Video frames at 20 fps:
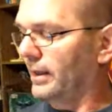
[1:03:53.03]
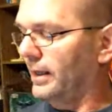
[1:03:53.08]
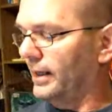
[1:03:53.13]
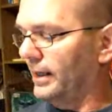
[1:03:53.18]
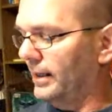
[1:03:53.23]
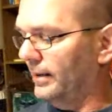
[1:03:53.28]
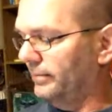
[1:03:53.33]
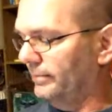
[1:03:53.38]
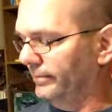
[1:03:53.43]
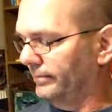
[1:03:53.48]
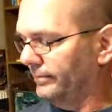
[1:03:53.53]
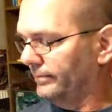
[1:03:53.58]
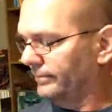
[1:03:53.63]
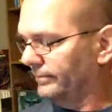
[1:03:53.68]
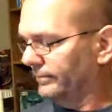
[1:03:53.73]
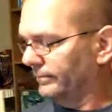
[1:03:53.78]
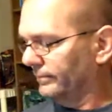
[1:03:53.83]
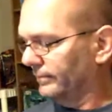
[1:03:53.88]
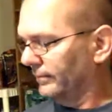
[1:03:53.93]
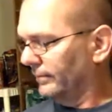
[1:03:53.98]

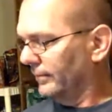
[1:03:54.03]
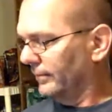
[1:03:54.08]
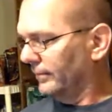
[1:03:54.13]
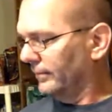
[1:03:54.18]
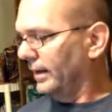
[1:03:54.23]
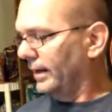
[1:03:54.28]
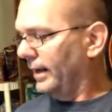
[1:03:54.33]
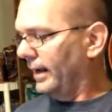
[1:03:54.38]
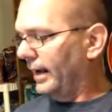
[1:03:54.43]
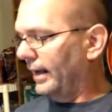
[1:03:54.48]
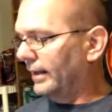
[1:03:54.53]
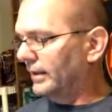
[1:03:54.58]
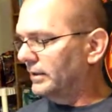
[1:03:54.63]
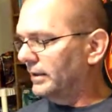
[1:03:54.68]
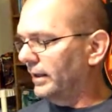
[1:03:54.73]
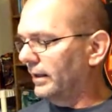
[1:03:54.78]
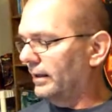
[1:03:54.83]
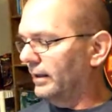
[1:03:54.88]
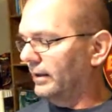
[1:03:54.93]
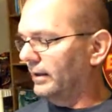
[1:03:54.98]
I think it's one of J.
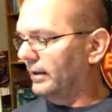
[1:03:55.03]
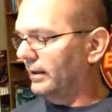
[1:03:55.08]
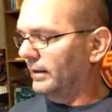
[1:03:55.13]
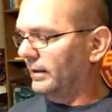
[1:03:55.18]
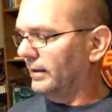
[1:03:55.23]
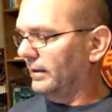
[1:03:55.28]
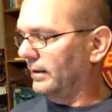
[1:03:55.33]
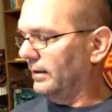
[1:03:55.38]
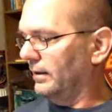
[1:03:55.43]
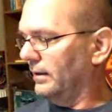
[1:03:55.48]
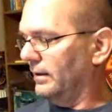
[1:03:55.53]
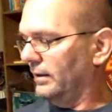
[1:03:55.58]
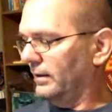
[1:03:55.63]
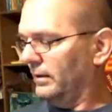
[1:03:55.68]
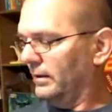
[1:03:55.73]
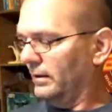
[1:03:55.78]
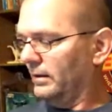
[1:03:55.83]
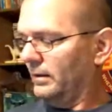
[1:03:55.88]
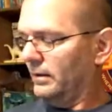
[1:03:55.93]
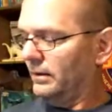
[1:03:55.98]
Scott Campbell's covers
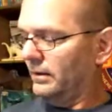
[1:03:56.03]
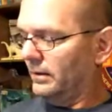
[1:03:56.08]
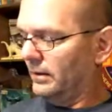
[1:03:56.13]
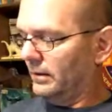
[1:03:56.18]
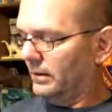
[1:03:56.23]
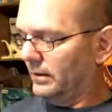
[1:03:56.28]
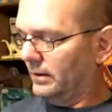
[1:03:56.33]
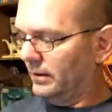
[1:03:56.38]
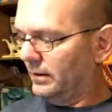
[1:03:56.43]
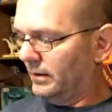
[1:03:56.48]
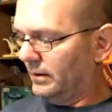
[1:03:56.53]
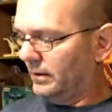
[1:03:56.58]
that he did for it.